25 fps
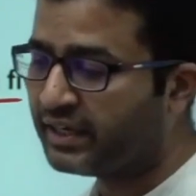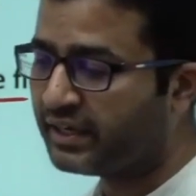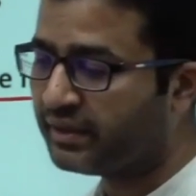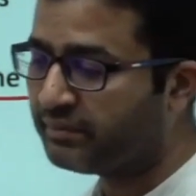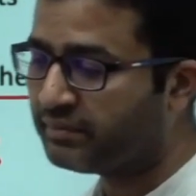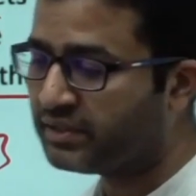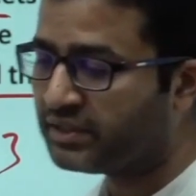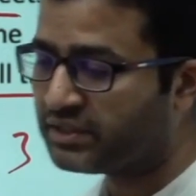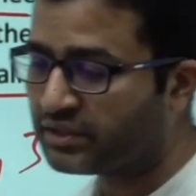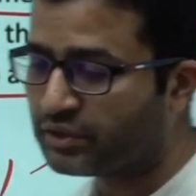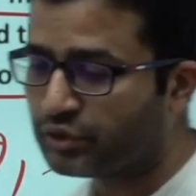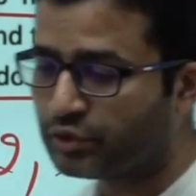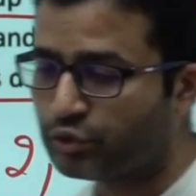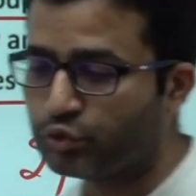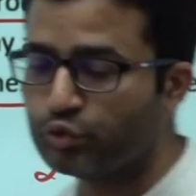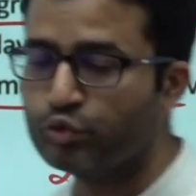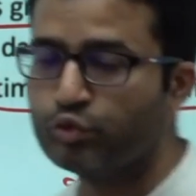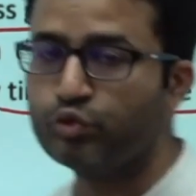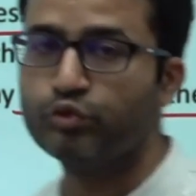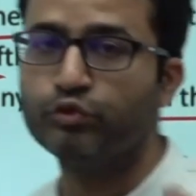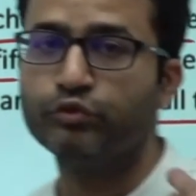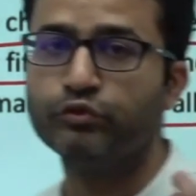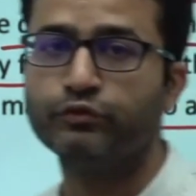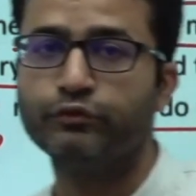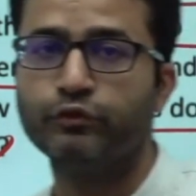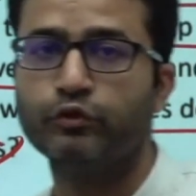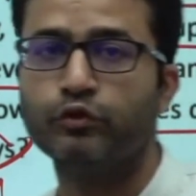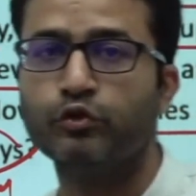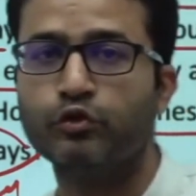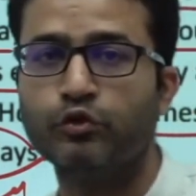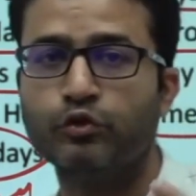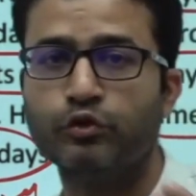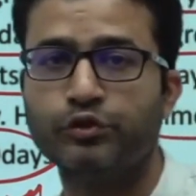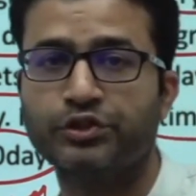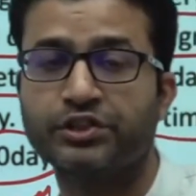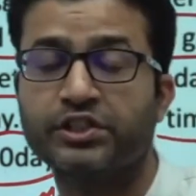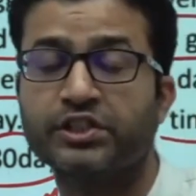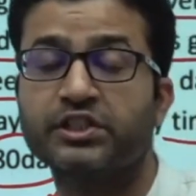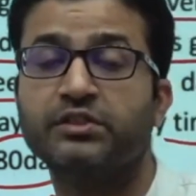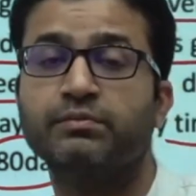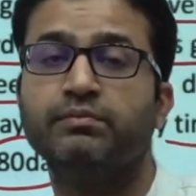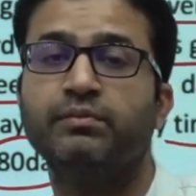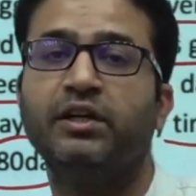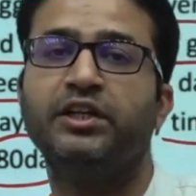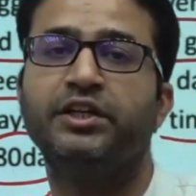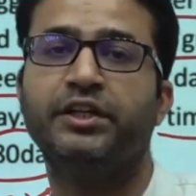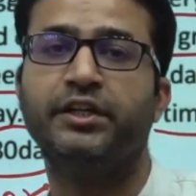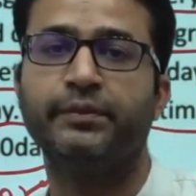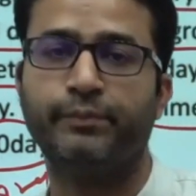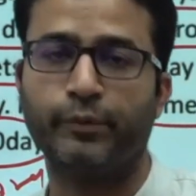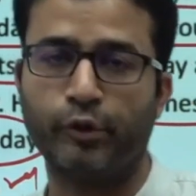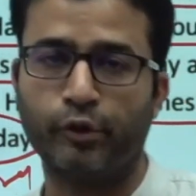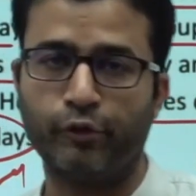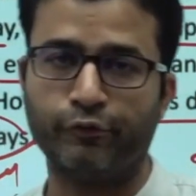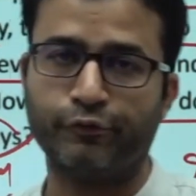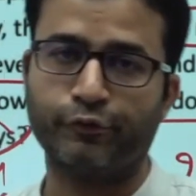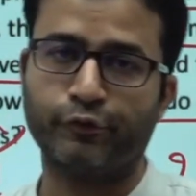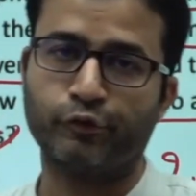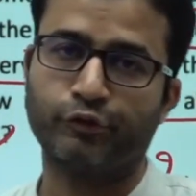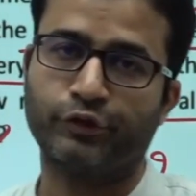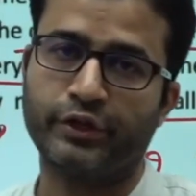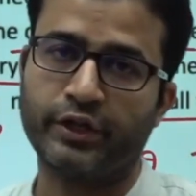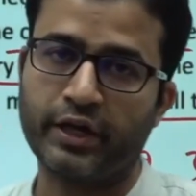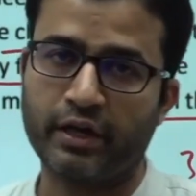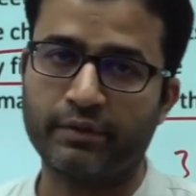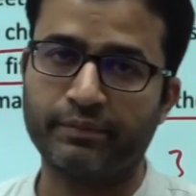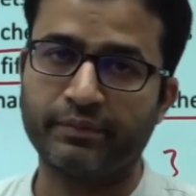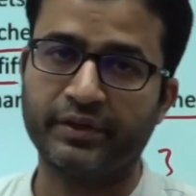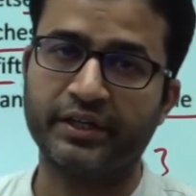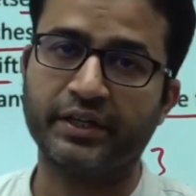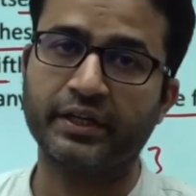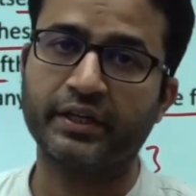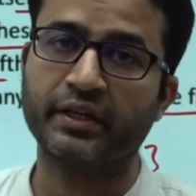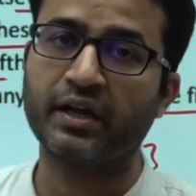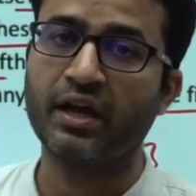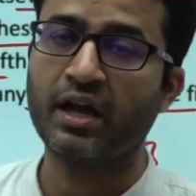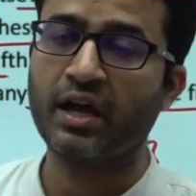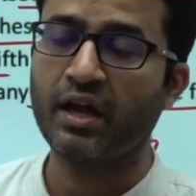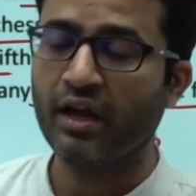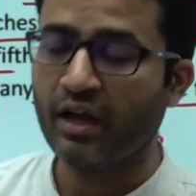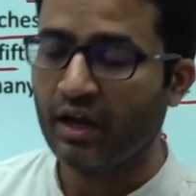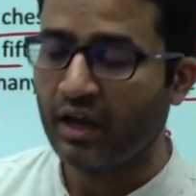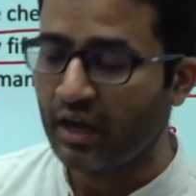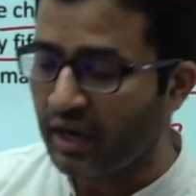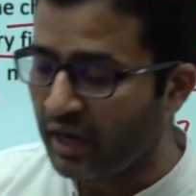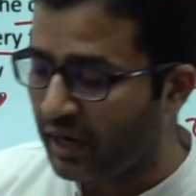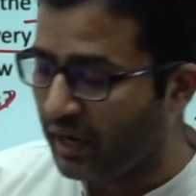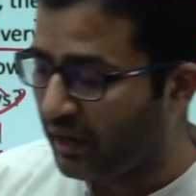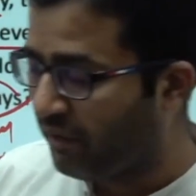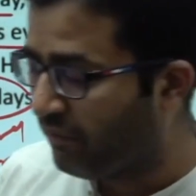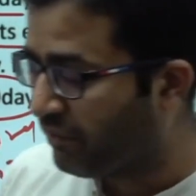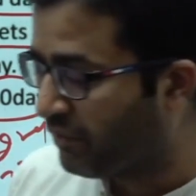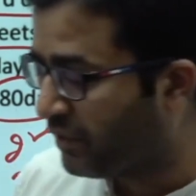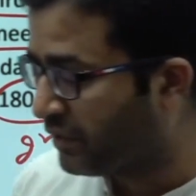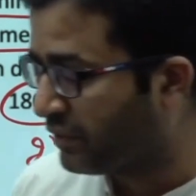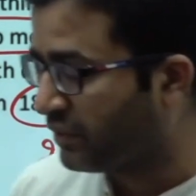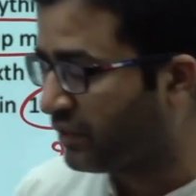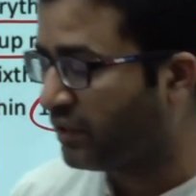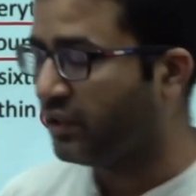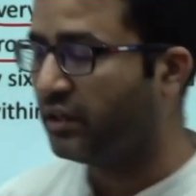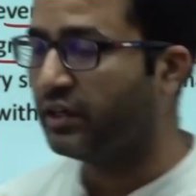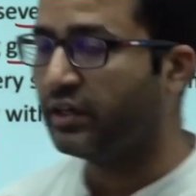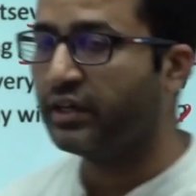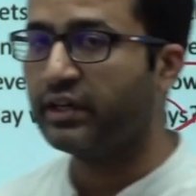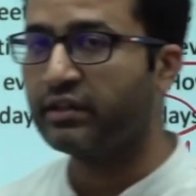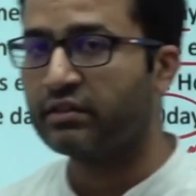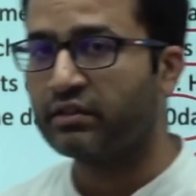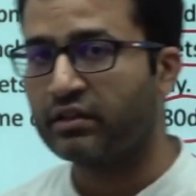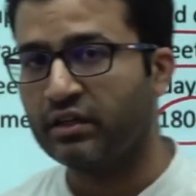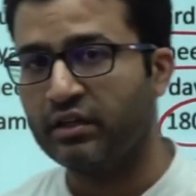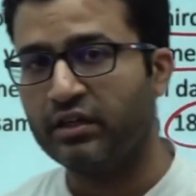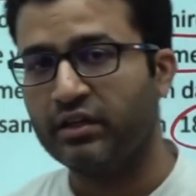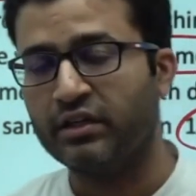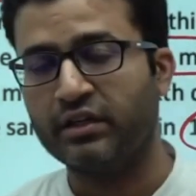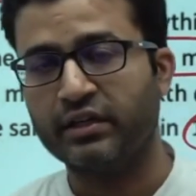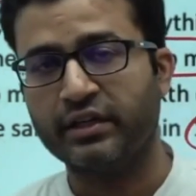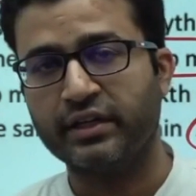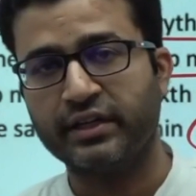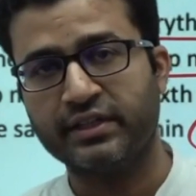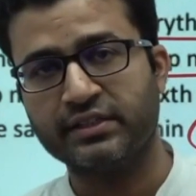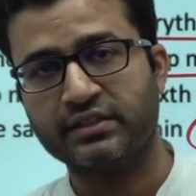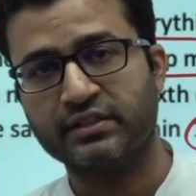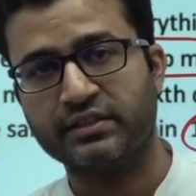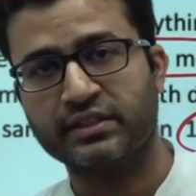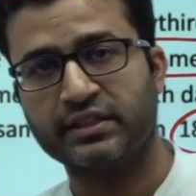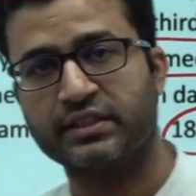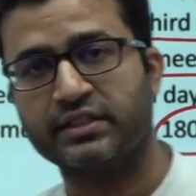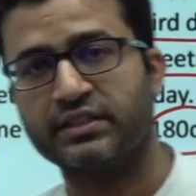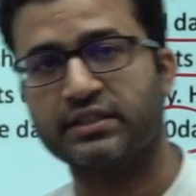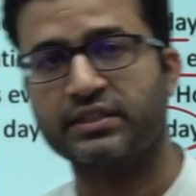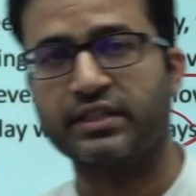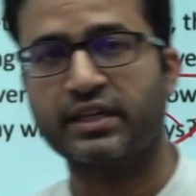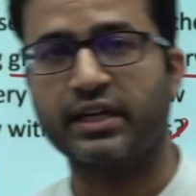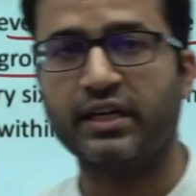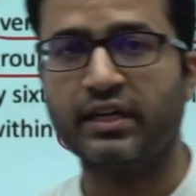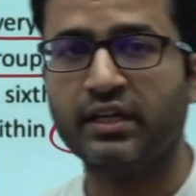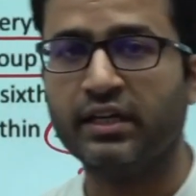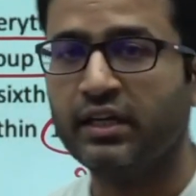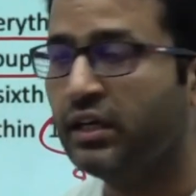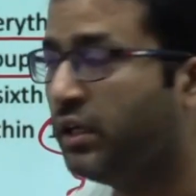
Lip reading: day means 2, 4, 6, multiple of 2 they are meeting. Every third day, sixth day,